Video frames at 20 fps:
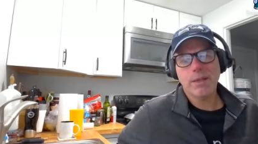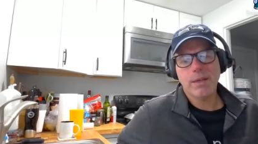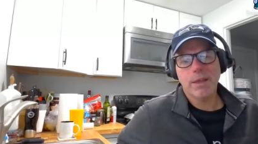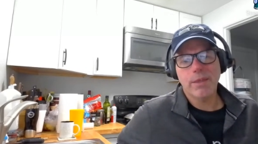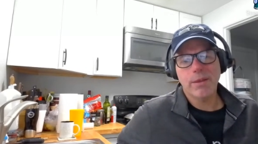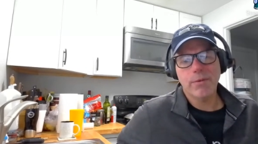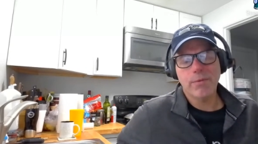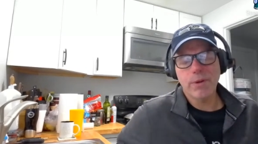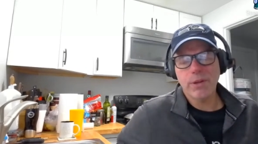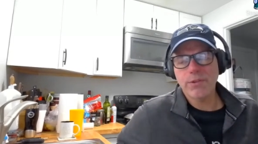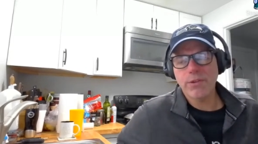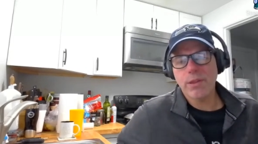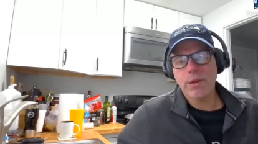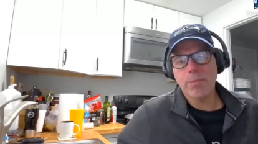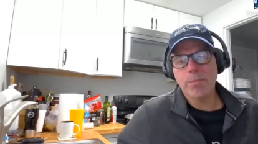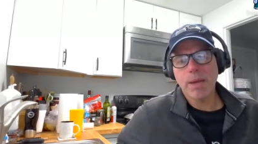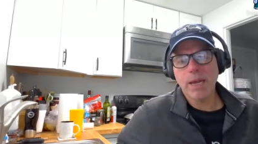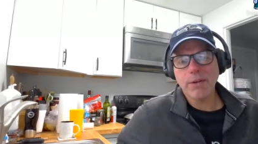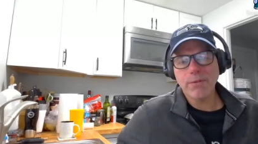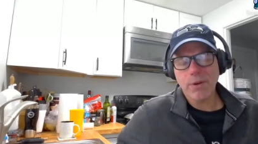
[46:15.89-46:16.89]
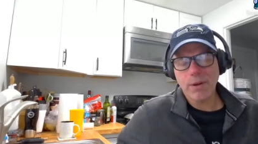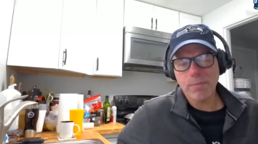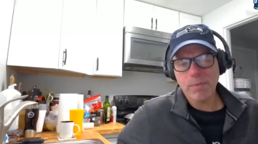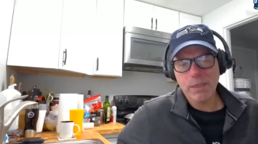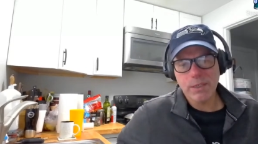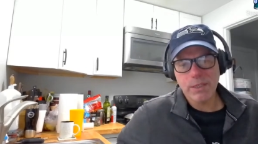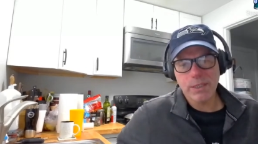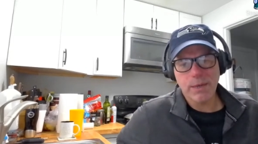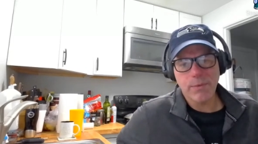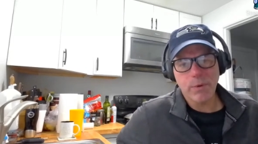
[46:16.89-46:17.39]
And the reason they're bankrupt
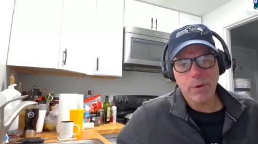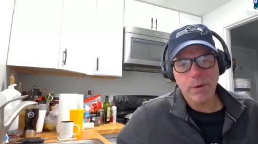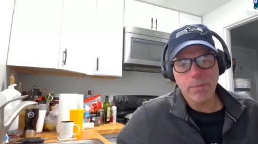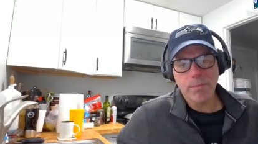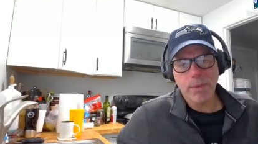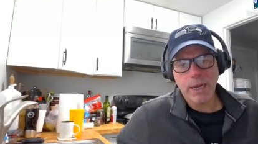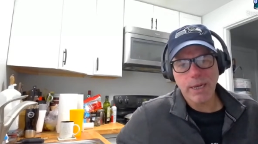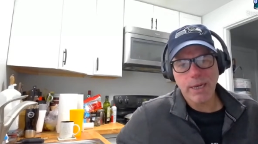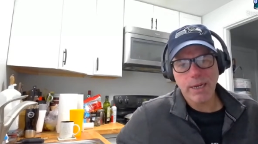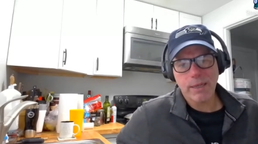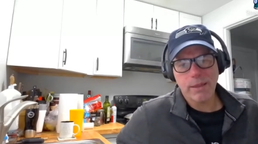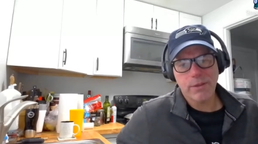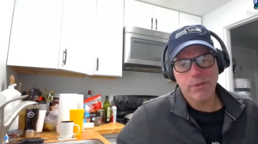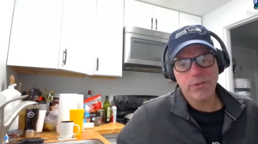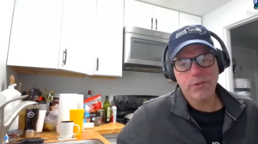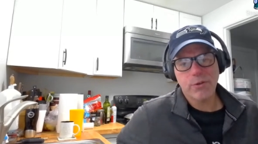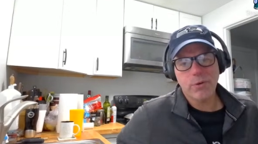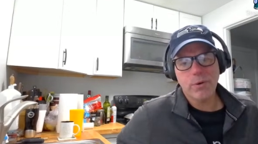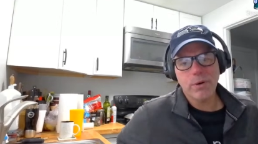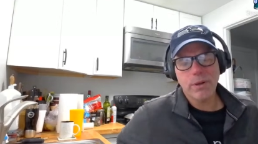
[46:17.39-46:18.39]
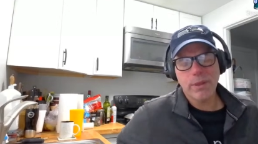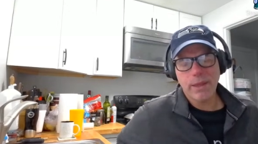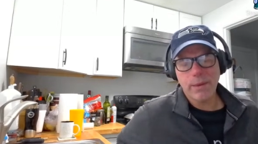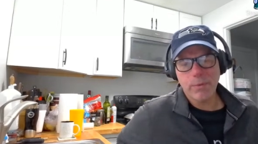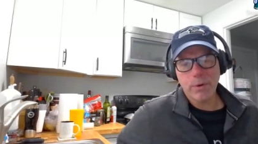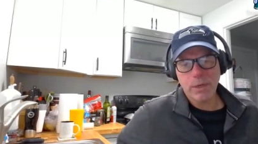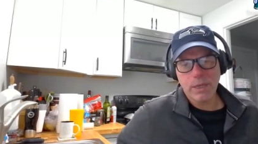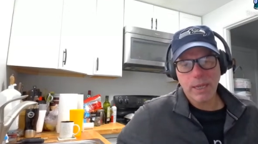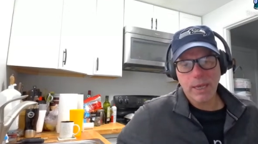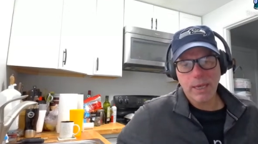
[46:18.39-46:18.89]
is they weren't minding the store and they
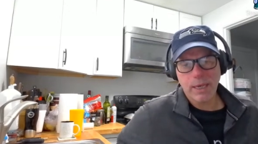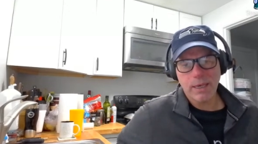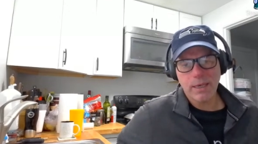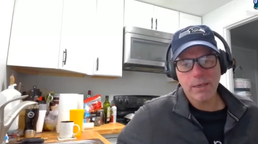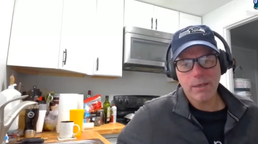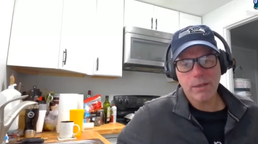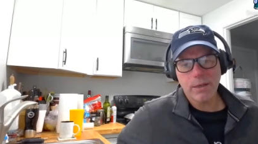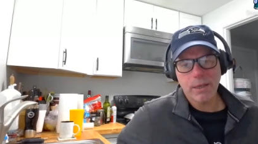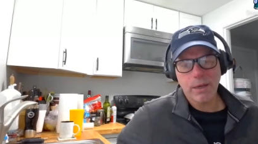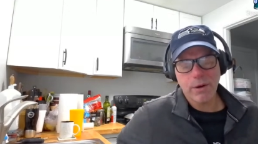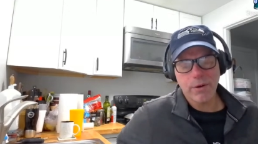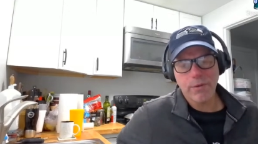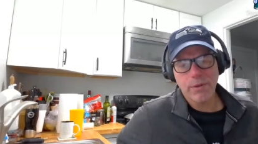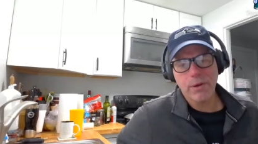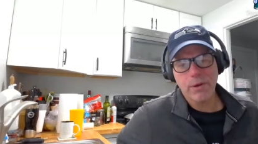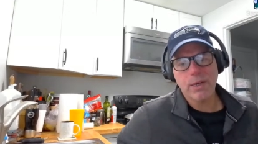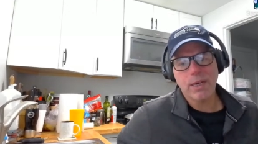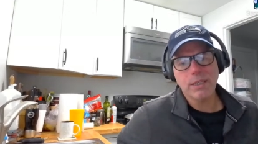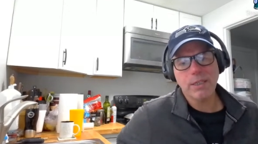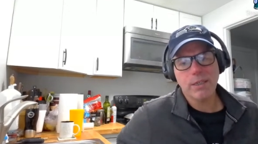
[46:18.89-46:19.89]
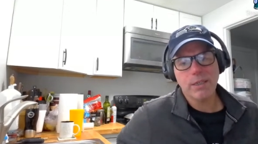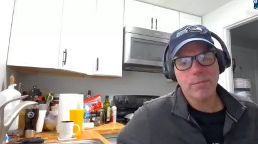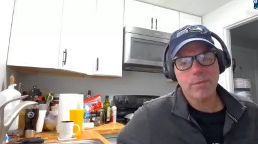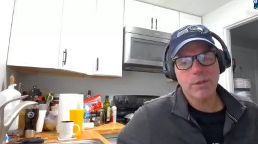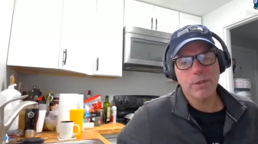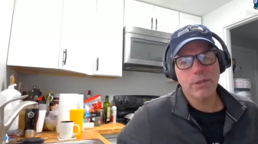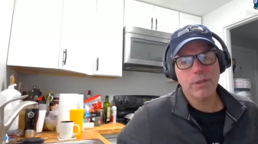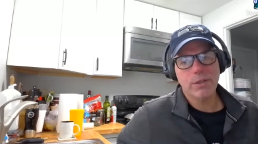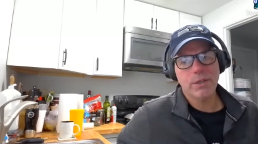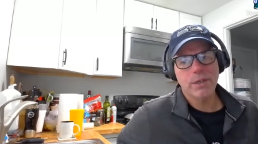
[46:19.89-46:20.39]
weren't taking good care of their
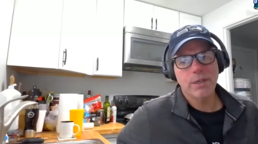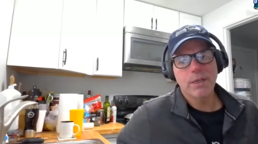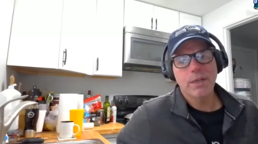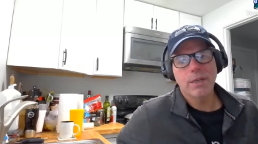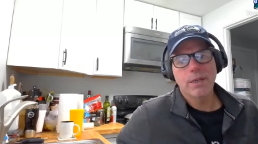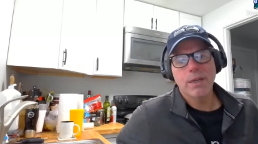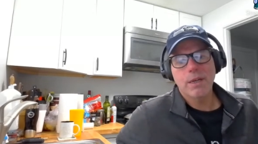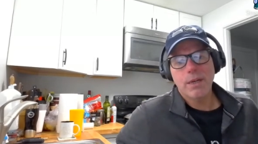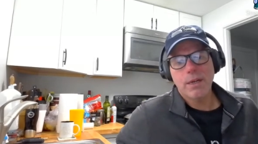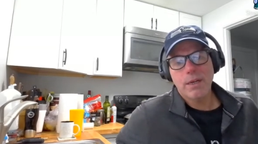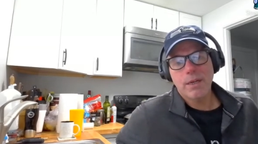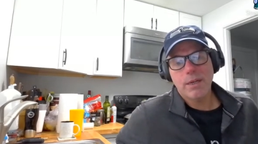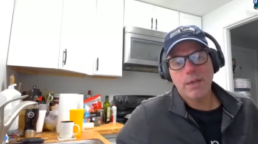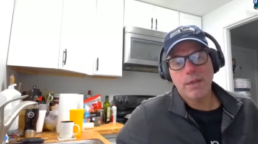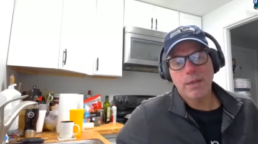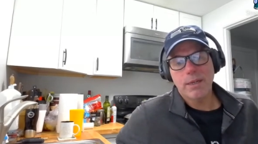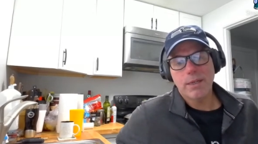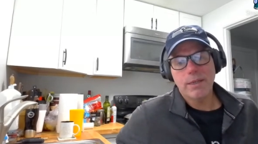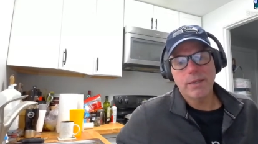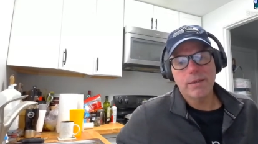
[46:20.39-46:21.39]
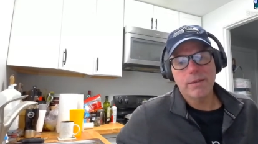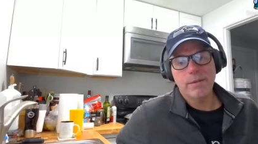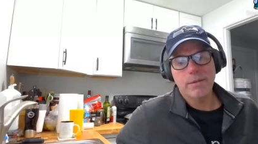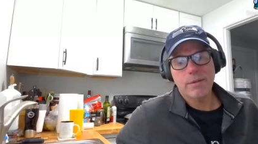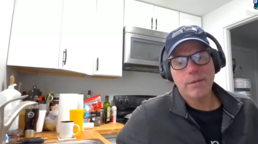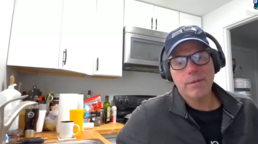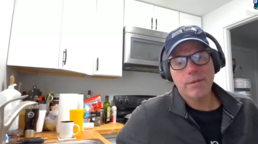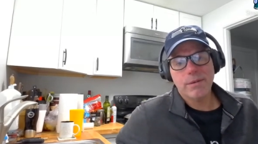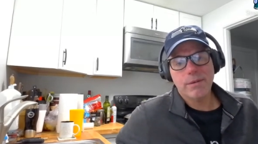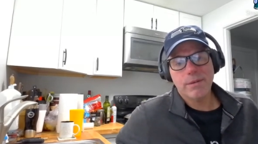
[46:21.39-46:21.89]
customers, and
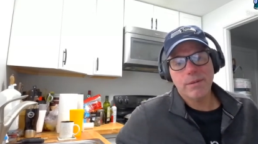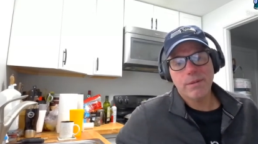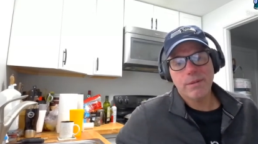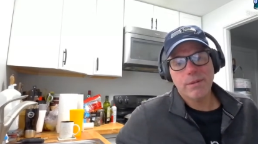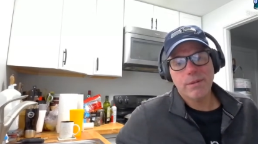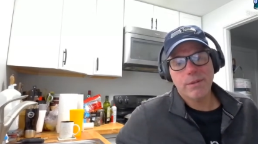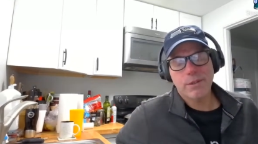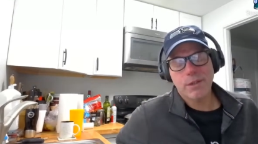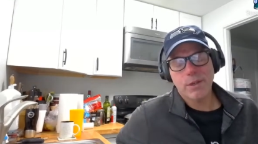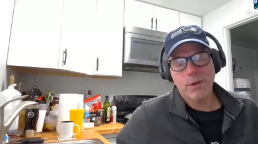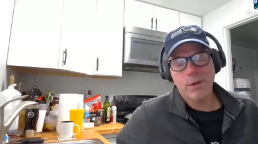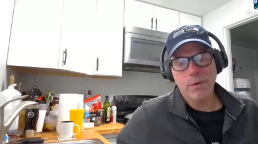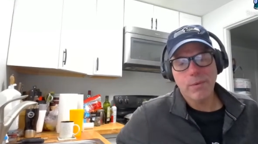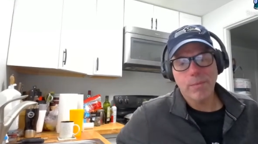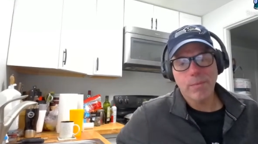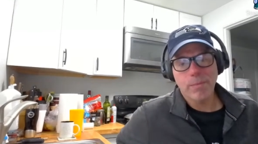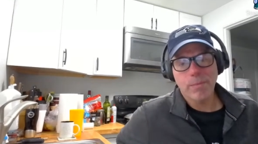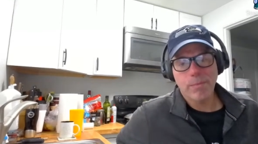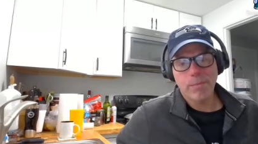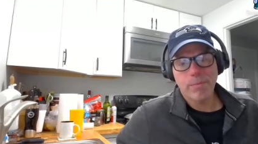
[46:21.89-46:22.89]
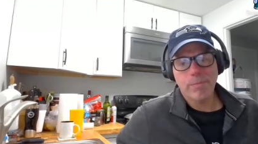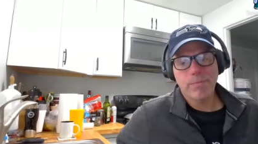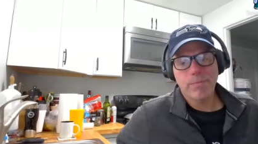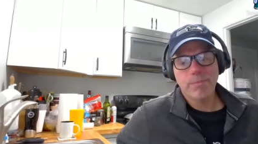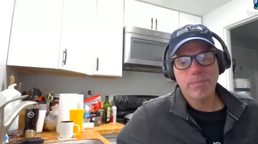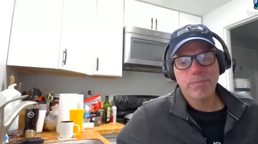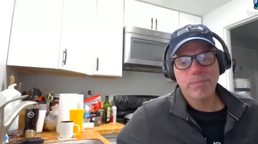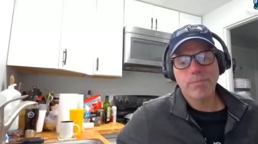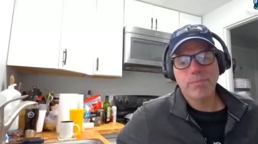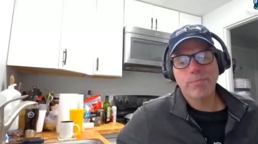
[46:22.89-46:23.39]
so
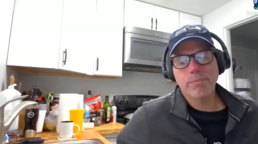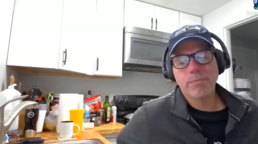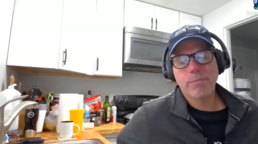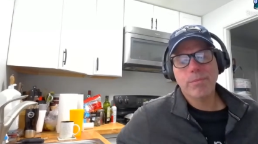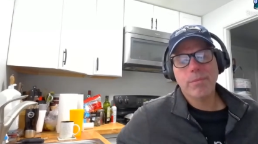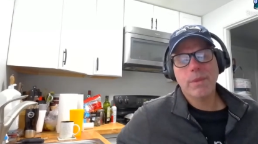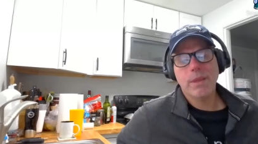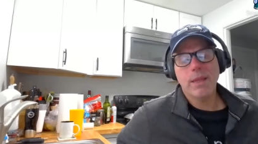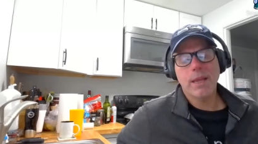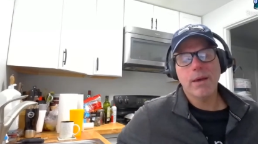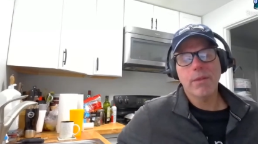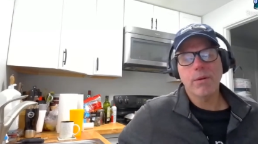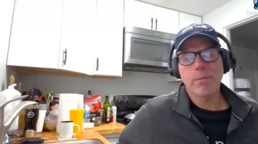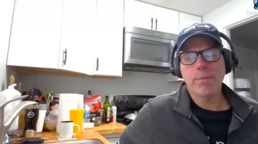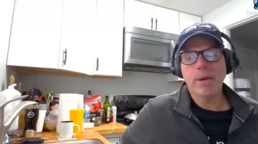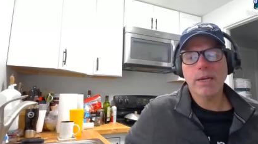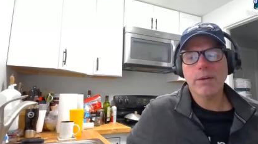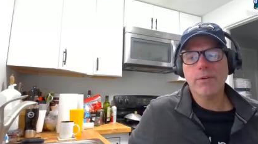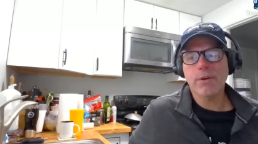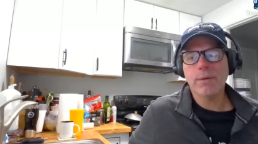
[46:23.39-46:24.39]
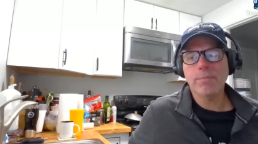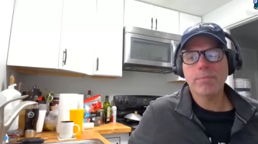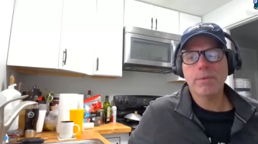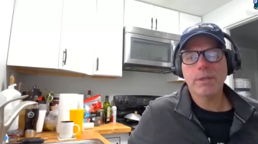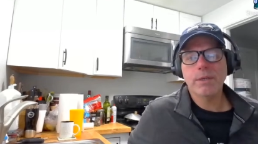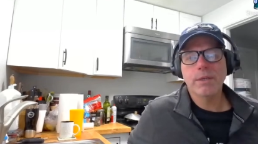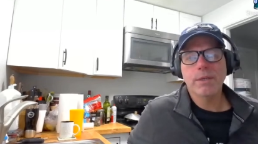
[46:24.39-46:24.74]
now they're bankrupt.